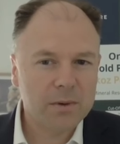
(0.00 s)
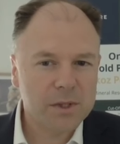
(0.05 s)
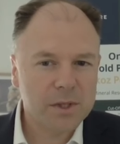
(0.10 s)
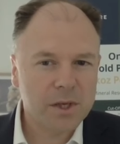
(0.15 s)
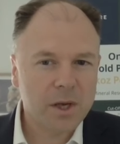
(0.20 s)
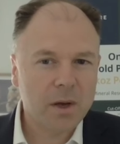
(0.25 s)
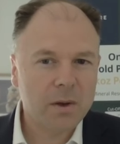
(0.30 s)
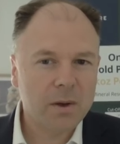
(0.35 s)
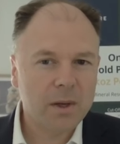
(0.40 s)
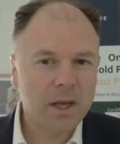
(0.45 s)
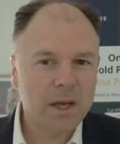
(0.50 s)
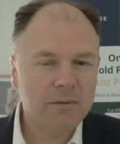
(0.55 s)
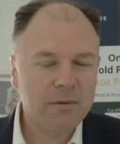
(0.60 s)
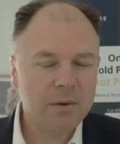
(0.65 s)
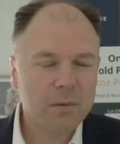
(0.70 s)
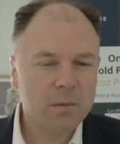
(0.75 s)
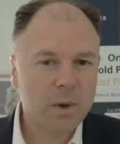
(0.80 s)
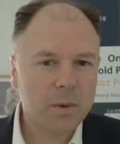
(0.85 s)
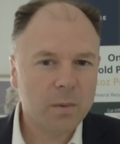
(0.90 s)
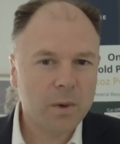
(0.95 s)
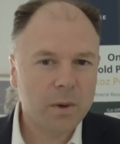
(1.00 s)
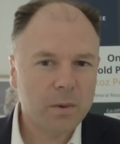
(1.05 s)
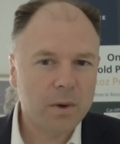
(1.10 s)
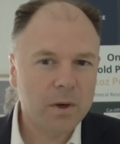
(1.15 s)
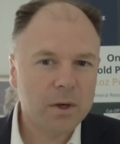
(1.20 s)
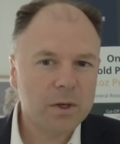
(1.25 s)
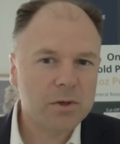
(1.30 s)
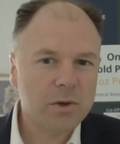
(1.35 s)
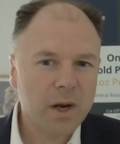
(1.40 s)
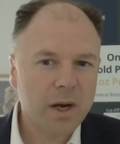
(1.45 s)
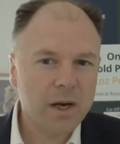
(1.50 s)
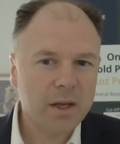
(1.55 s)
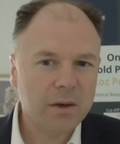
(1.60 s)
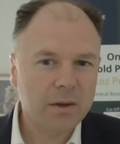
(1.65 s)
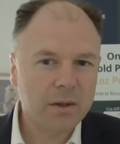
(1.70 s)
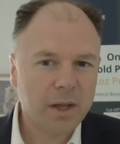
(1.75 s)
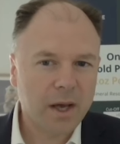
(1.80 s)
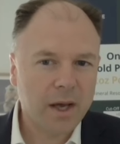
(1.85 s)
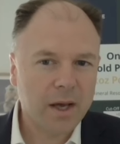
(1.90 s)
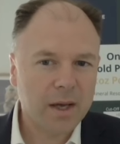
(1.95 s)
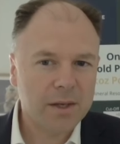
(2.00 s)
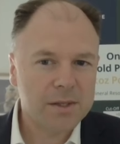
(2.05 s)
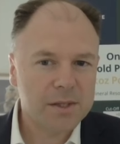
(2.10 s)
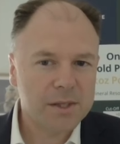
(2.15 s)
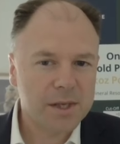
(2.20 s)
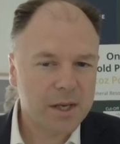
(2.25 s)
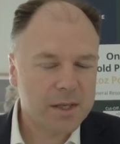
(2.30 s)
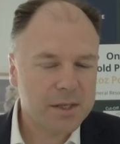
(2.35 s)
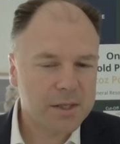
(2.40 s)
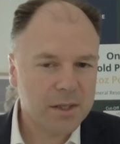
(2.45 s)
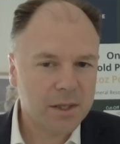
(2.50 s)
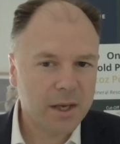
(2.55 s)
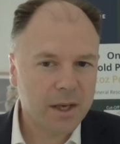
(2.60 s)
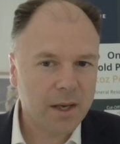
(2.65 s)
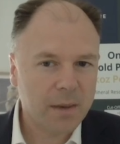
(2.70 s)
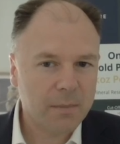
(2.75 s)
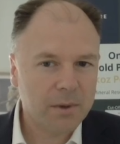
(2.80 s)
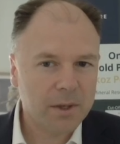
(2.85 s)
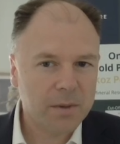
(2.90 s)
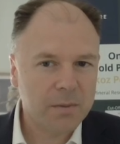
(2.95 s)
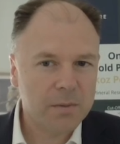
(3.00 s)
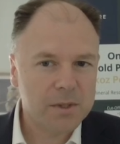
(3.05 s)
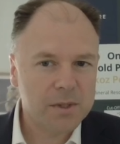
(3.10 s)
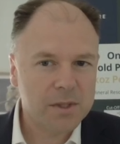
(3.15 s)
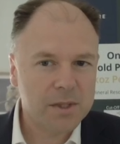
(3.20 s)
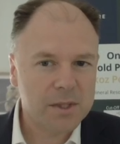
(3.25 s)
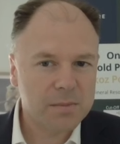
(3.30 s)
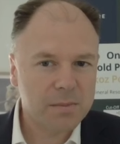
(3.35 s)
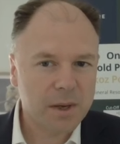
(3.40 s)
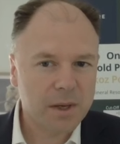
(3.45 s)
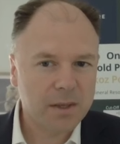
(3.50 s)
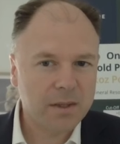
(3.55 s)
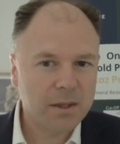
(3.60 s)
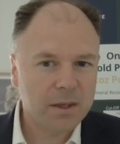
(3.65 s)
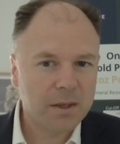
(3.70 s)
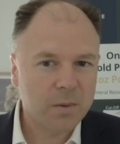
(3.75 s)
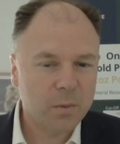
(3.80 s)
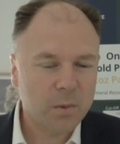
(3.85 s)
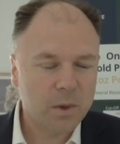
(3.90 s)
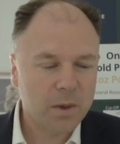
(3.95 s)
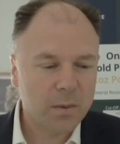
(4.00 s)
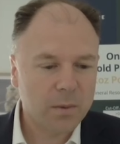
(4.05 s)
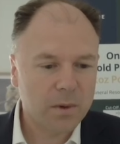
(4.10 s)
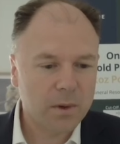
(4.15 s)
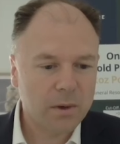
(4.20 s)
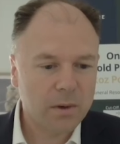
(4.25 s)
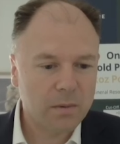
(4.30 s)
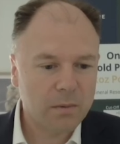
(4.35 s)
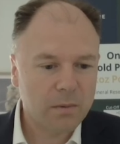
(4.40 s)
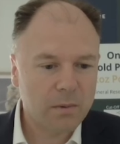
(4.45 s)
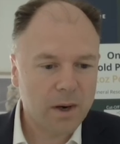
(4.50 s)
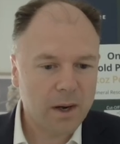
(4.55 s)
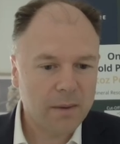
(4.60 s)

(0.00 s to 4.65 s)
So even when we weren't trading on the ASX and the company was suspended and we were